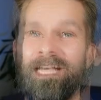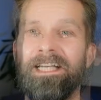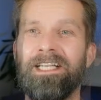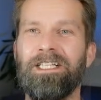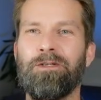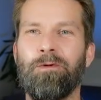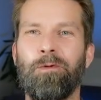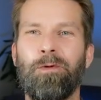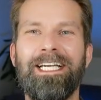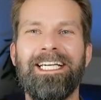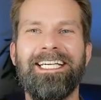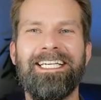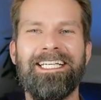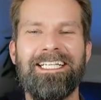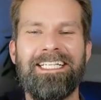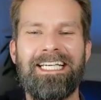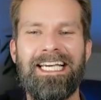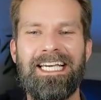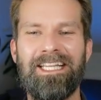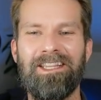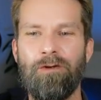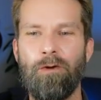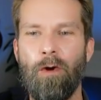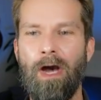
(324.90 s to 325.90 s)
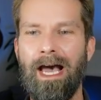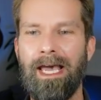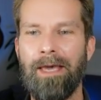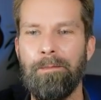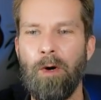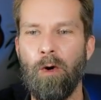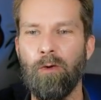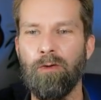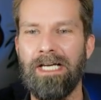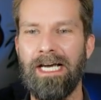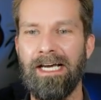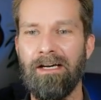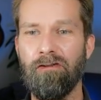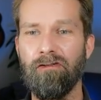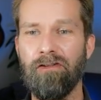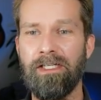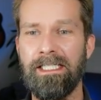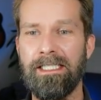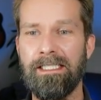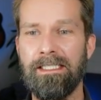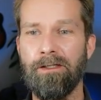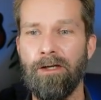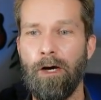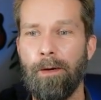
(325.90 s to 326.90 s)
So we're here in UI mode. I
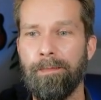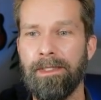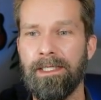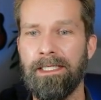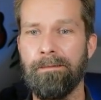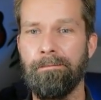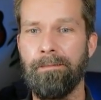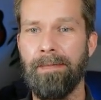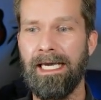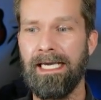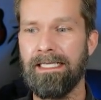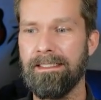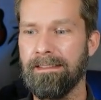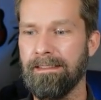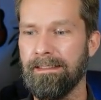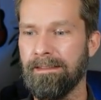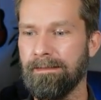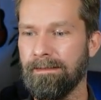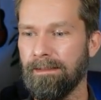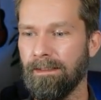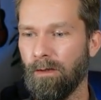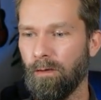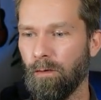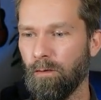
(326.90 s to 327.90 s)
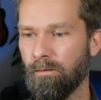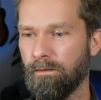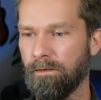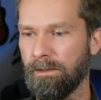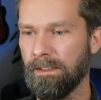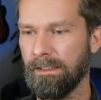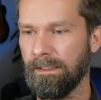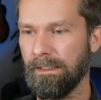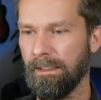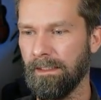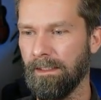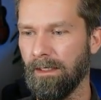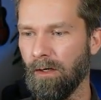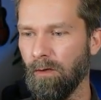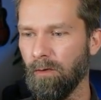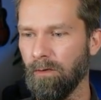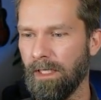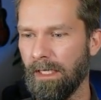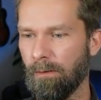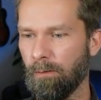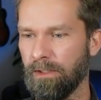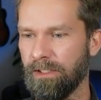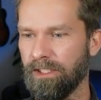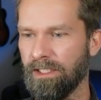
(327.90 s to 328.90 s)
already copy and pasted over the code
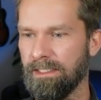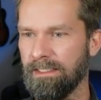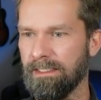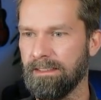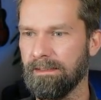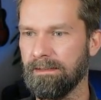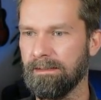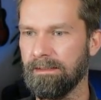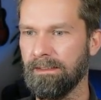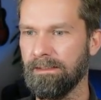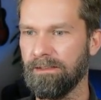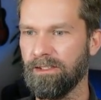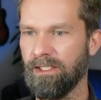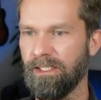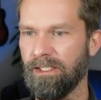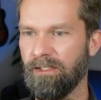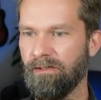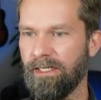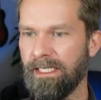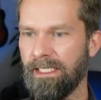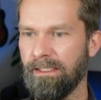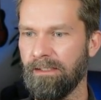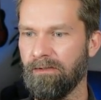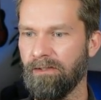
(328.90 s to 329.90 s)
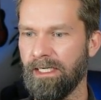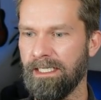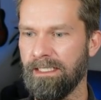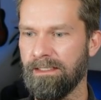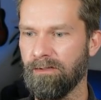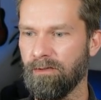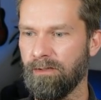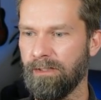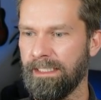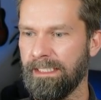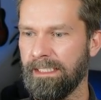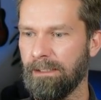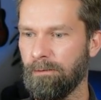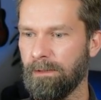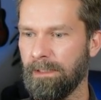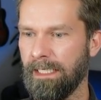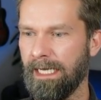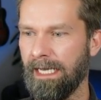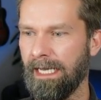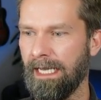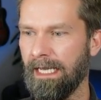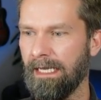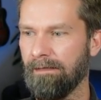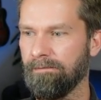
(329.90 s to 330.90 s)
that we just generated, right? So here we
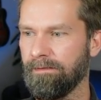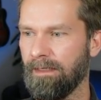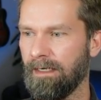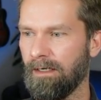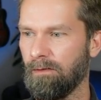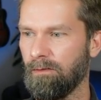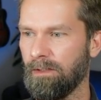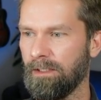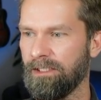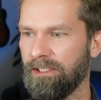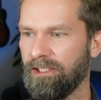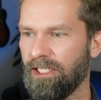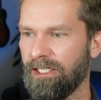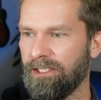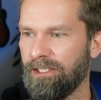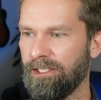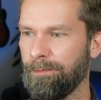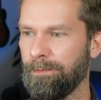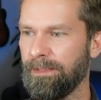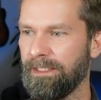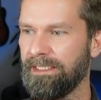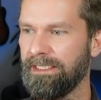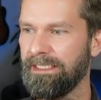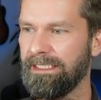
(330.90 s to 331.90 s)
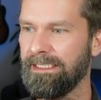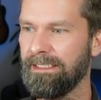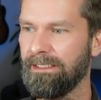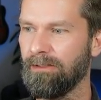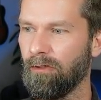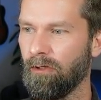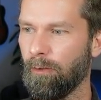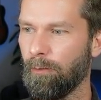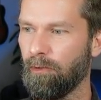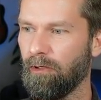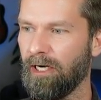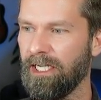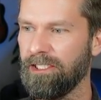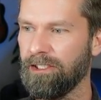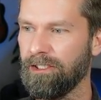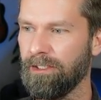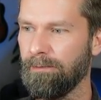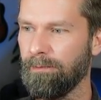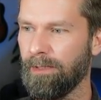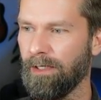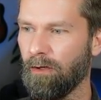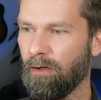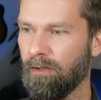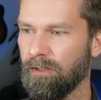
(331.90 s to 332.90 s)
have our ChatGPT collaboration
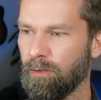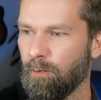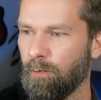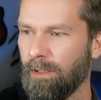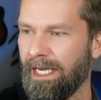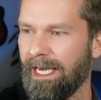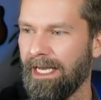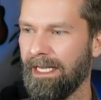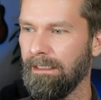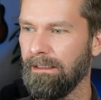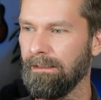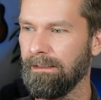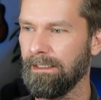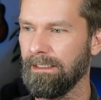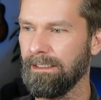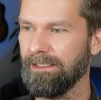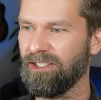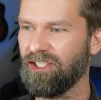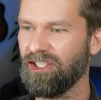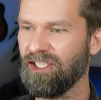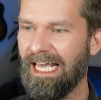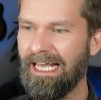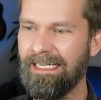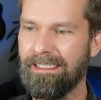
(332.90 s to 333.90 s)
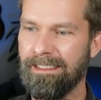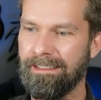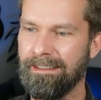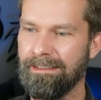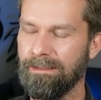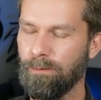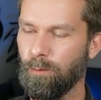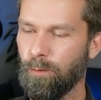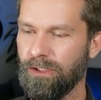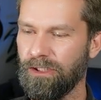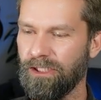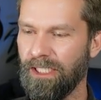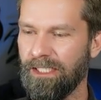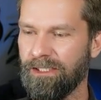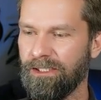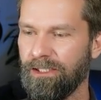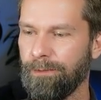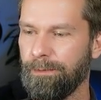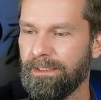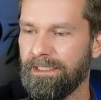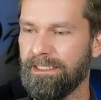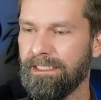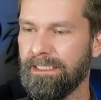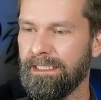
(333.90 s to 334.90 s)
because we had a little chat with
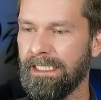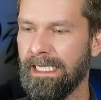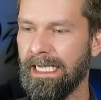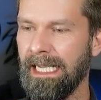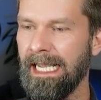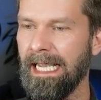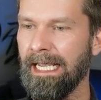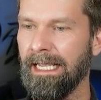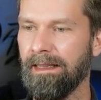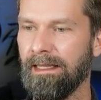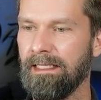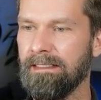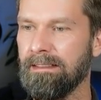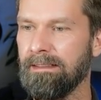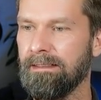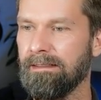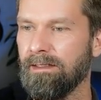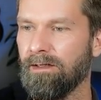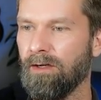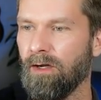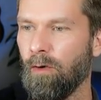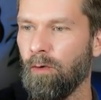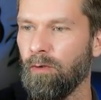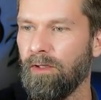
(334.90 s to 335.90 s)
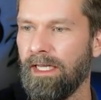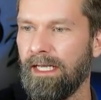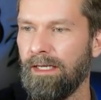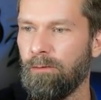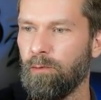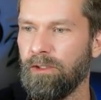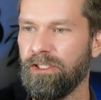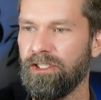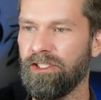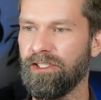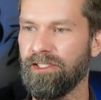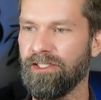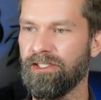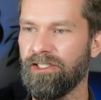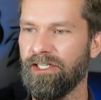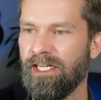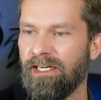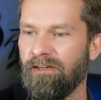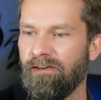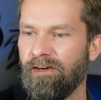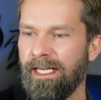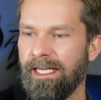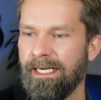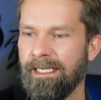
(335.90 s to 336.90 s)
ChatGPT. This is the code that we just
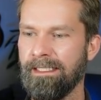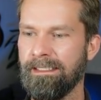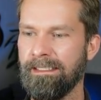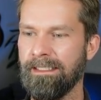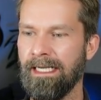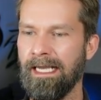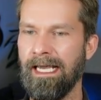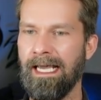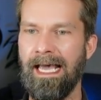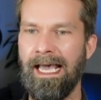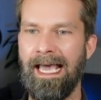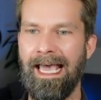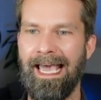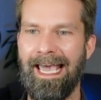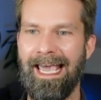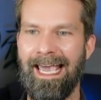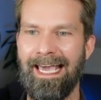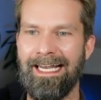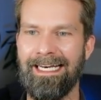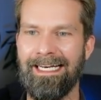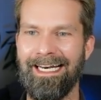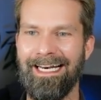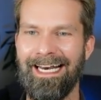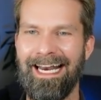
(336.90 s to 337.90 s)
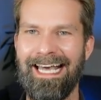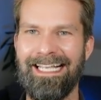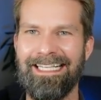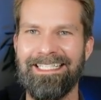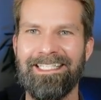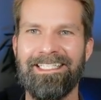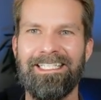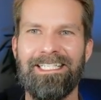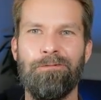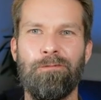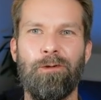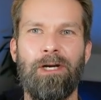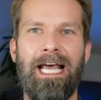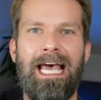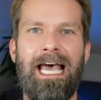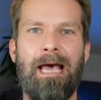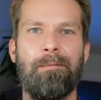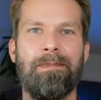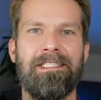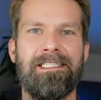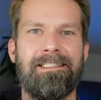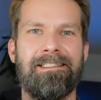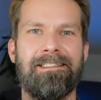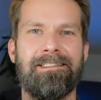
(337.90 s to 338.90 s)
generated. And let's see what
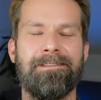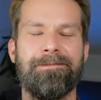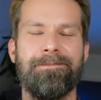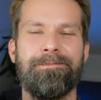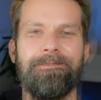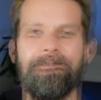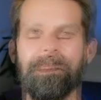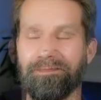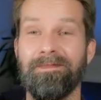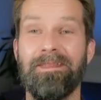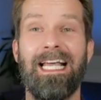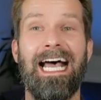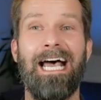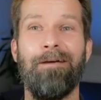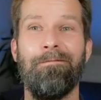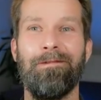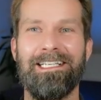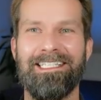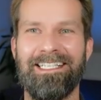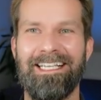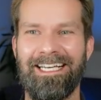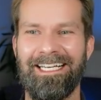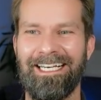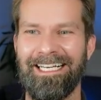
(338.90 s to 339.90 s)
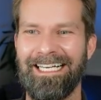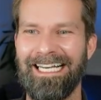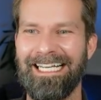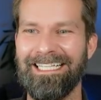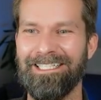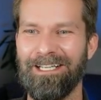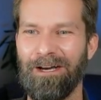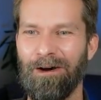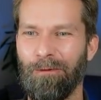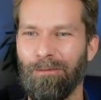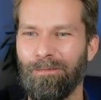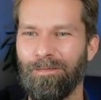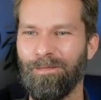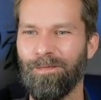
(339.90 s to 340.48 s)
happens. I'm excited. Let's go.